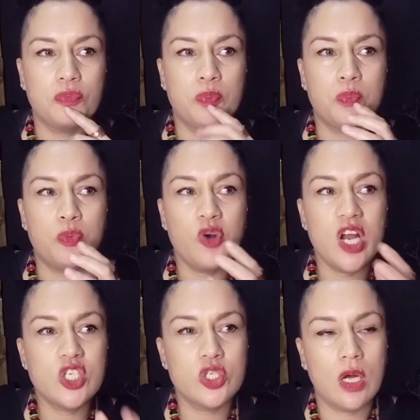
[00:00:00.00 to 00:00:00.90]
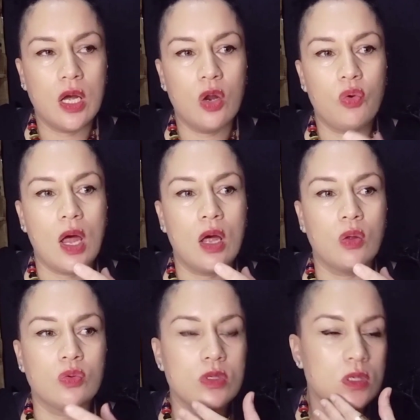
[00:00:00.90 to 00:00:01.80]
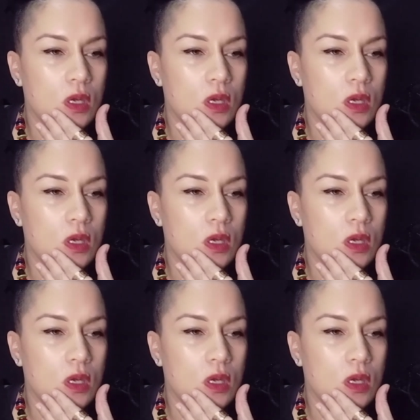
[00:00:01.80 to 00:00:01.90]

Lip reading: pressure around